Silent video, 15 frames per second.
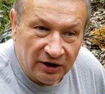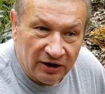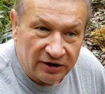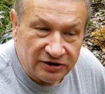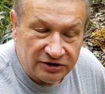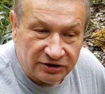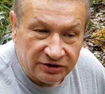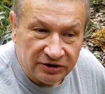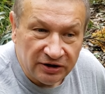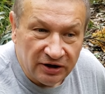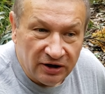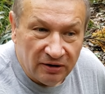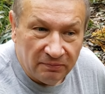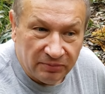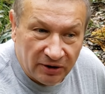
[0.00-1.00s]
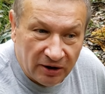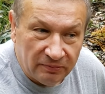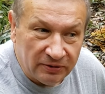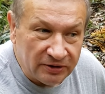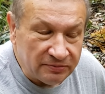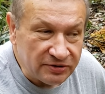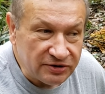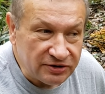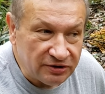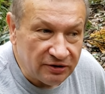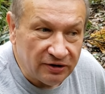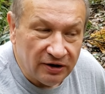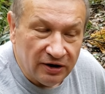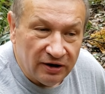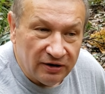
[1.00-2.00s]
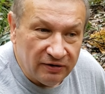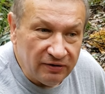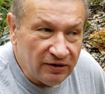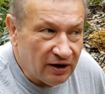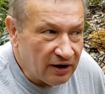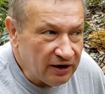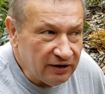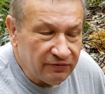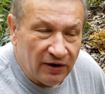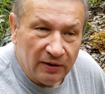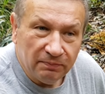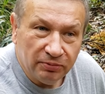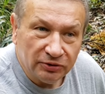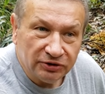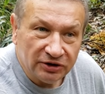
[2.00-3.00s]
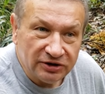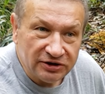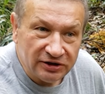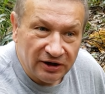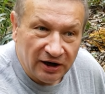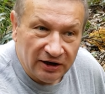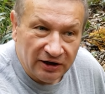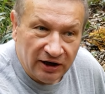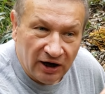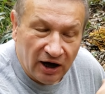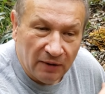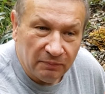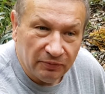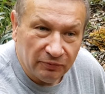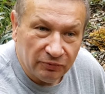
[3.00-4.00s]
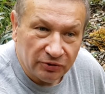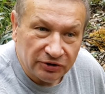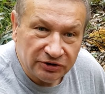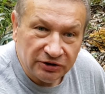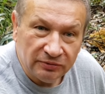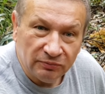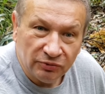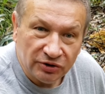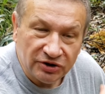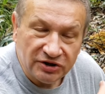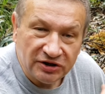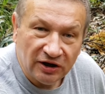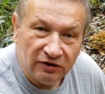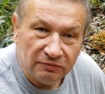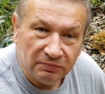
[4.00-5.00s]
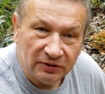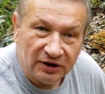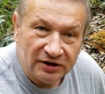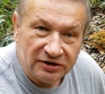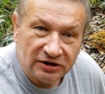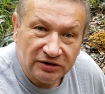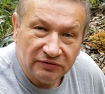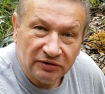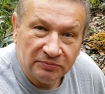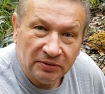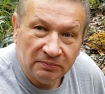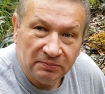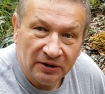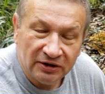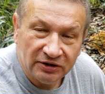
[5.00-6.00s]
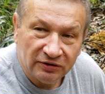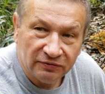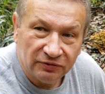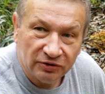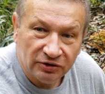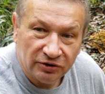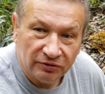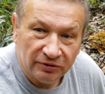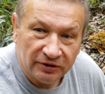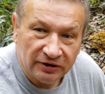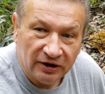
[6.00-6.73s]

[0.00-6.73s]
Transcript: other problems. So if I put it slightly upward in more safe place, it will be better for growing.